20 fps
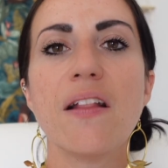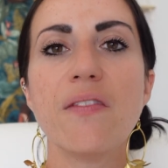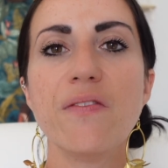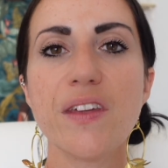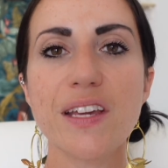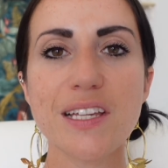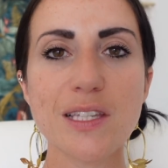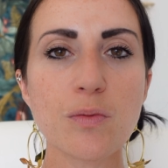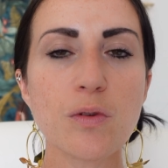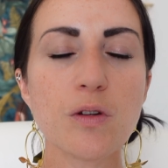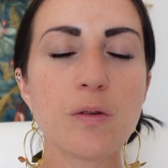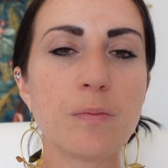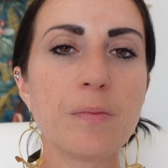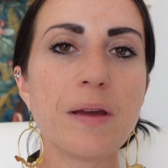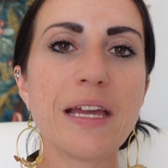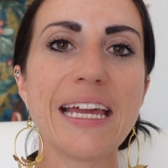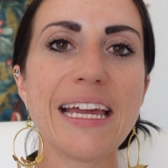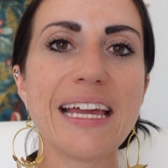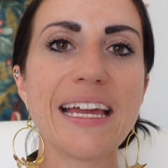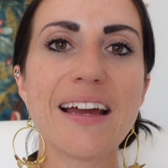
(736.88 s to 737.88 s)
This would
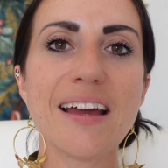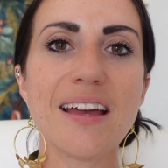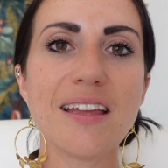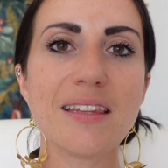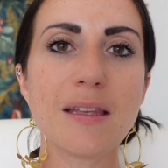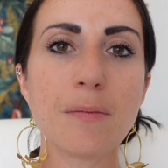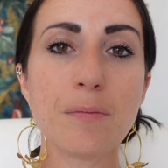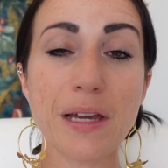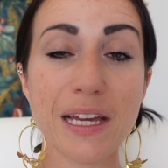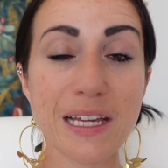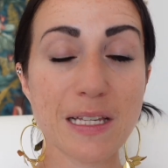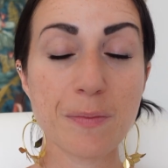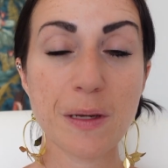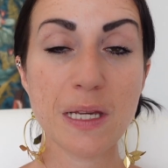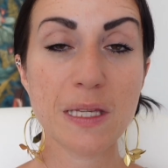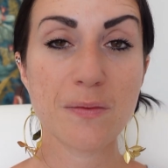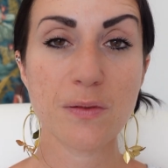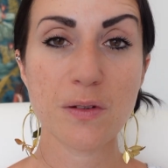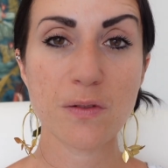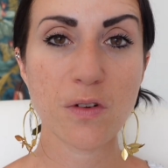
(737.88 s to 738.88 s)
be the biggest
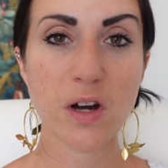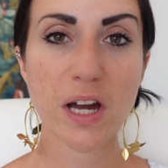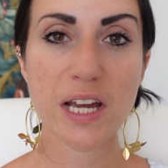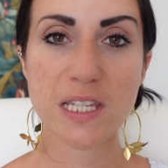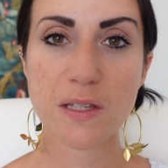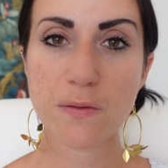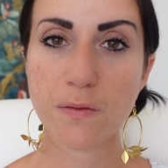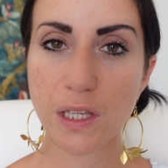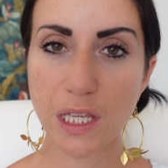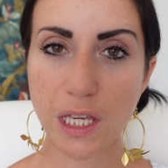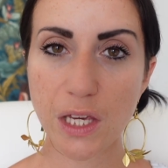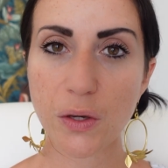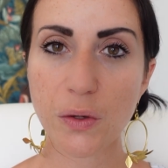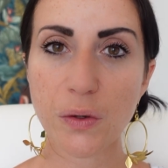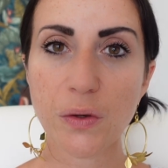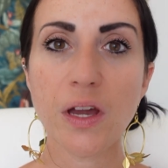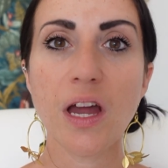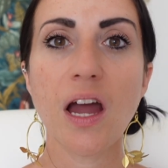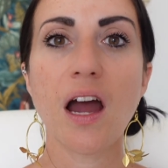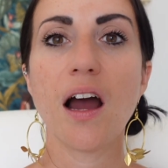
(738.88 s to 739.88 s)
piece of advice for
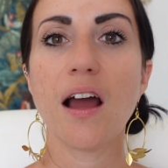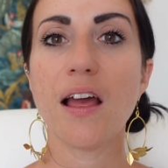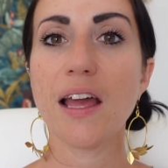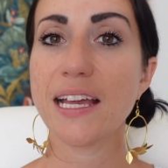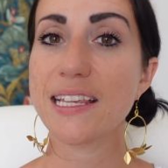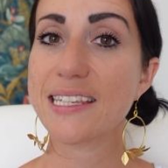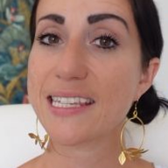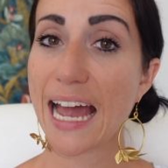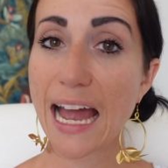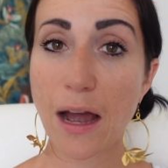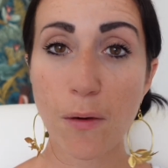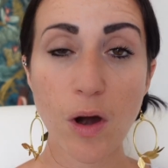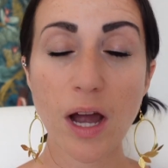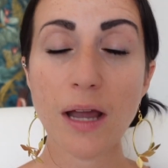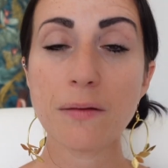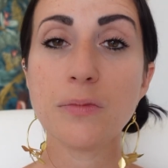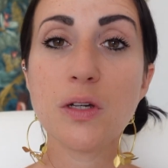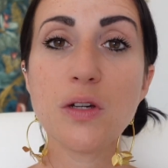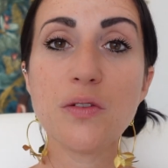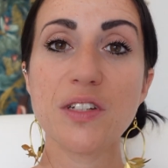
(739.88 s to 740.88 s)
you. It's how
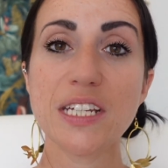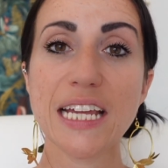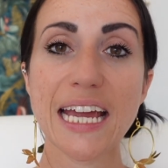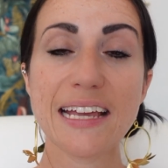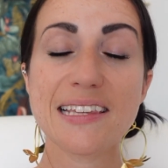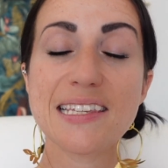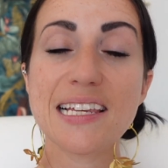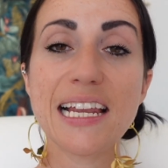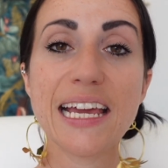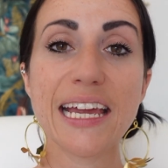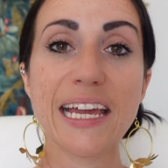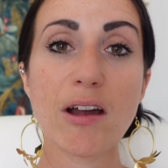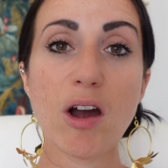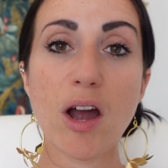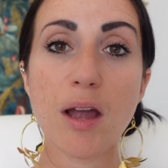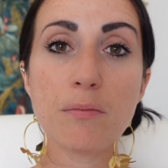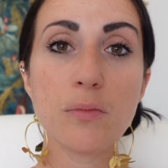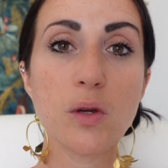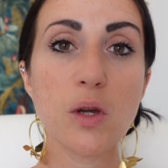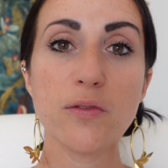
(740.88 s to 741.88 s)
I moved to Italy.
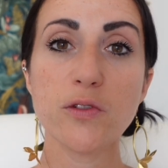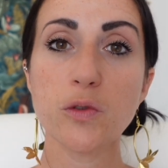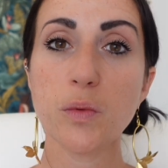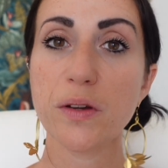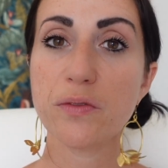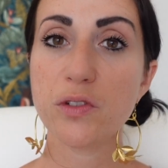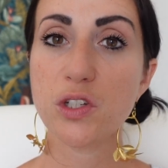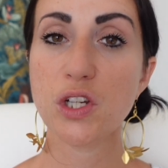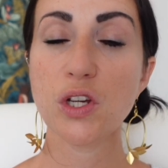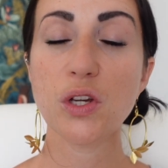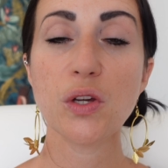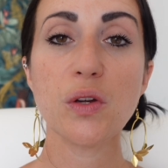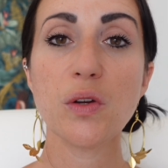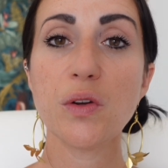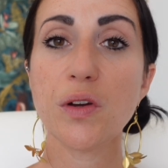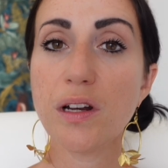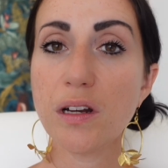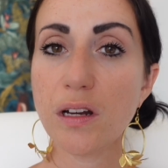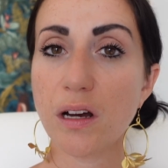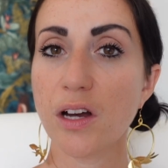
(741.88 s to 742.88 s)
I moved with
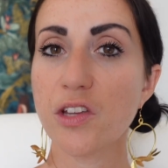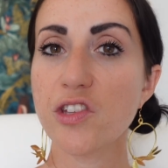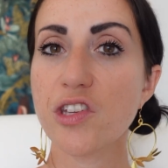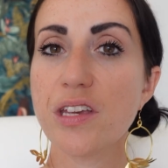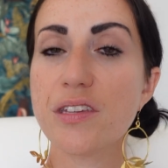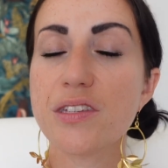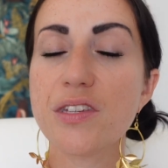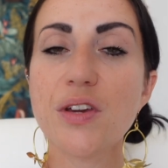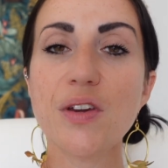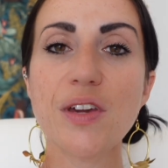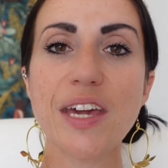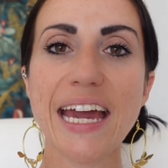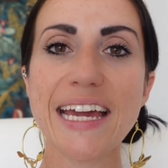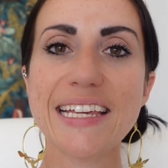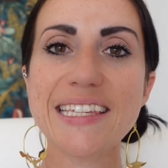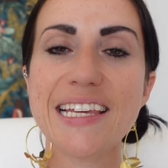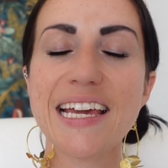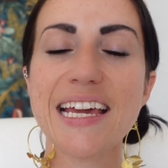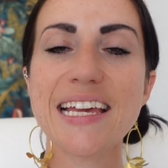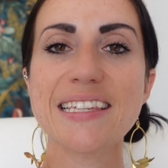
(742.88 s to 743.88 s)
2 large
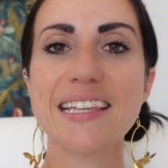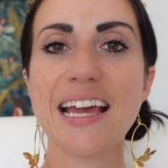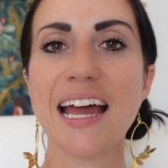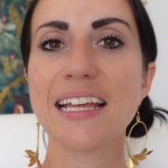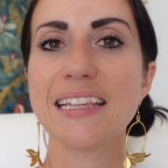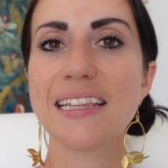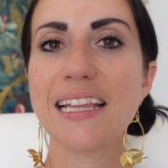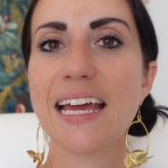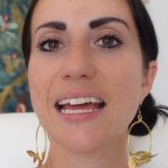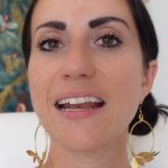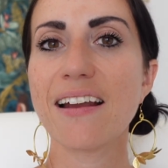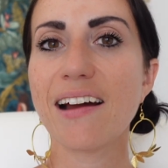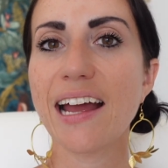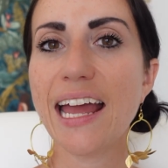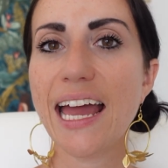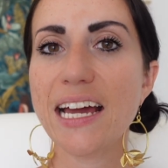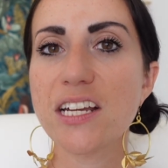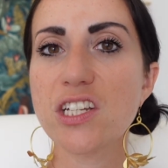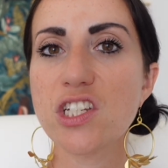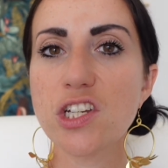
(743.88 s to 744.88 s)
suitcases, and then I
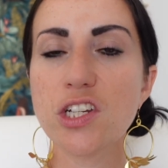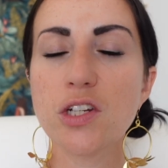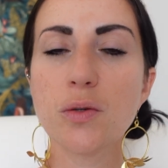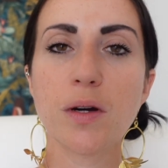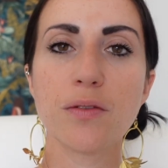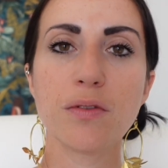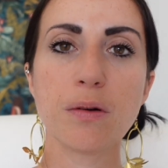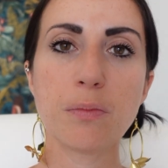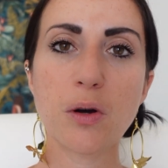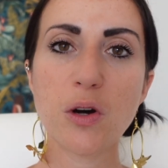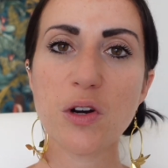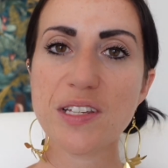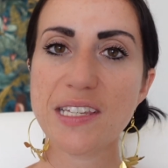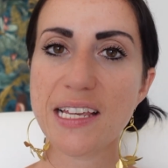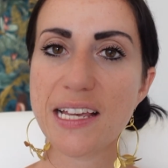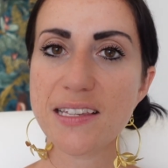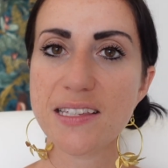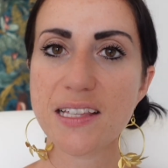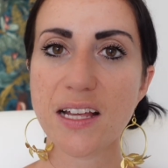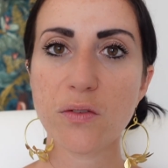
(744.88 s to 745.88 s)
had 2 other
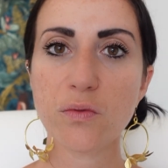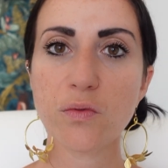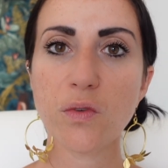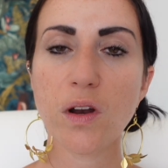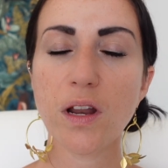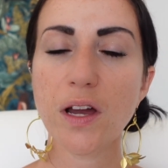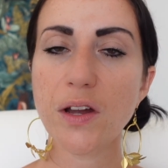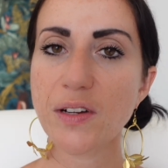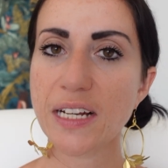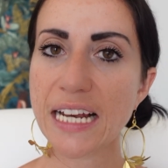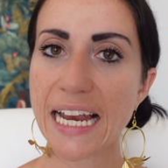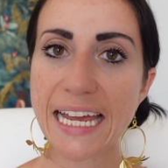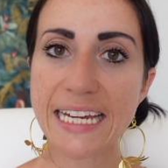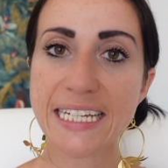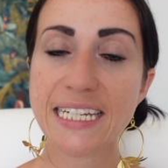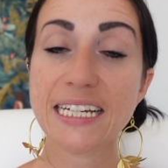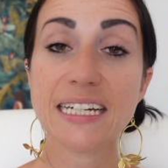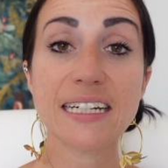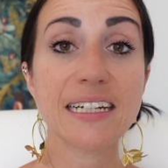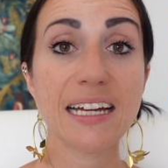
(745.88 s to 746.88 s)
boxes that followed
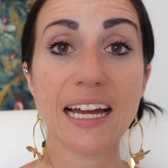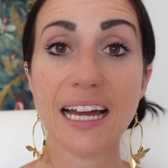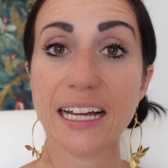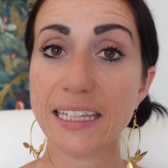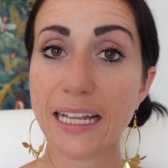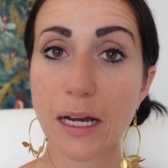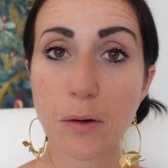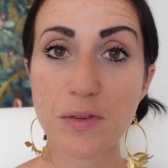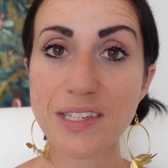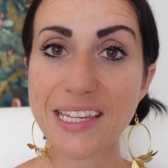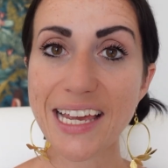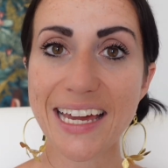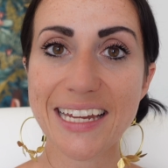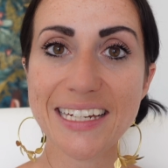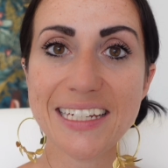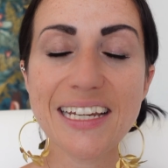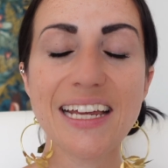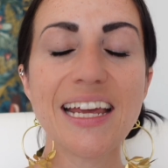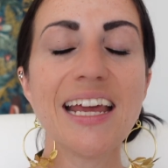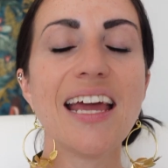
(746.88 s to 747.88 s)
later, and that was it.